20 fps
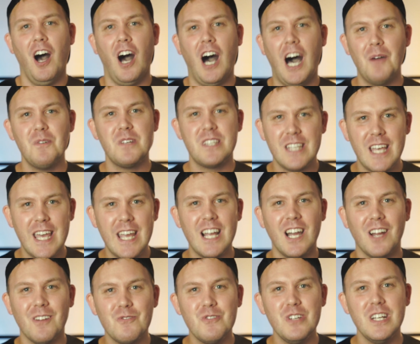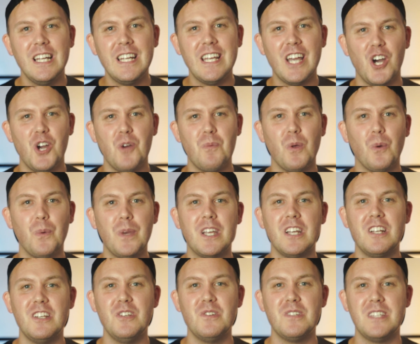I was saying I really hope that we
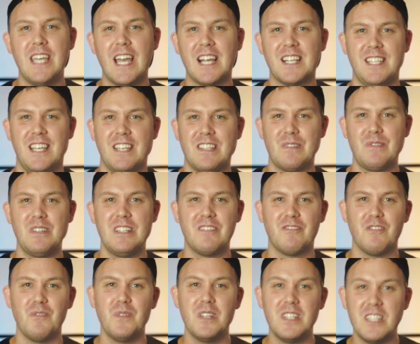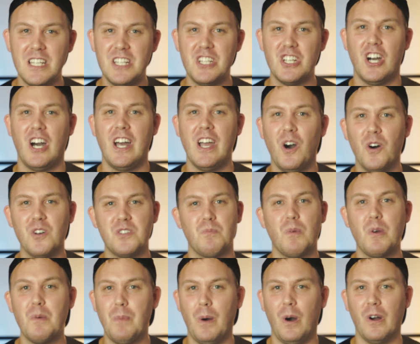can use the accessories from the DJI
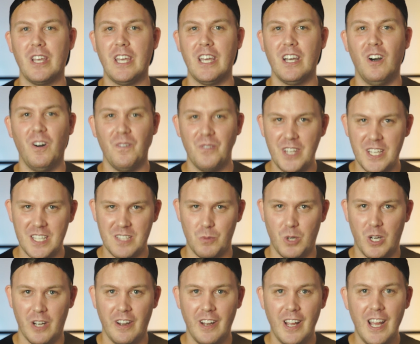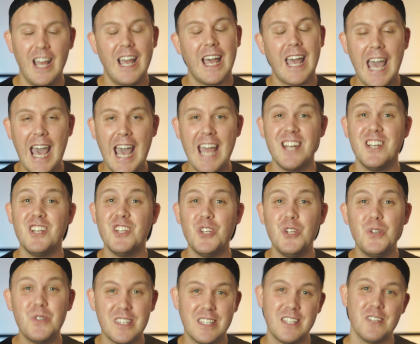OSMO Pocket on this one, and
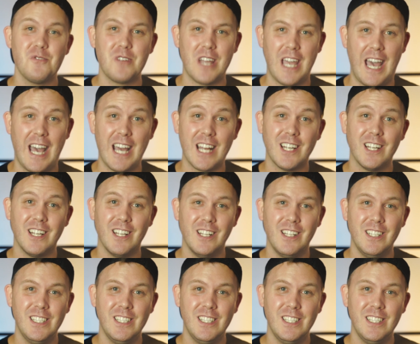you still can.